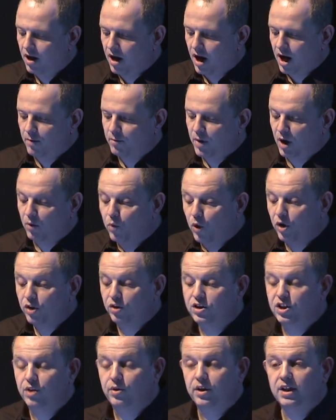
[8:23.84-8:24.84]
And what
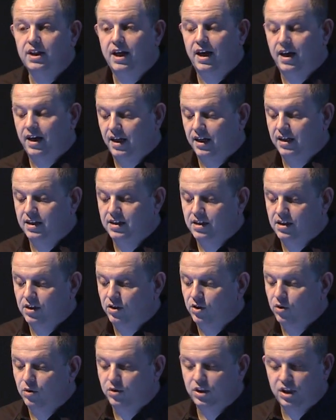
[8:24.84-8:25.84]
you're doing there is
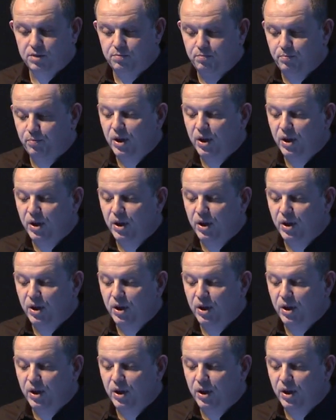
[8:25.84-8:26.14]
you're just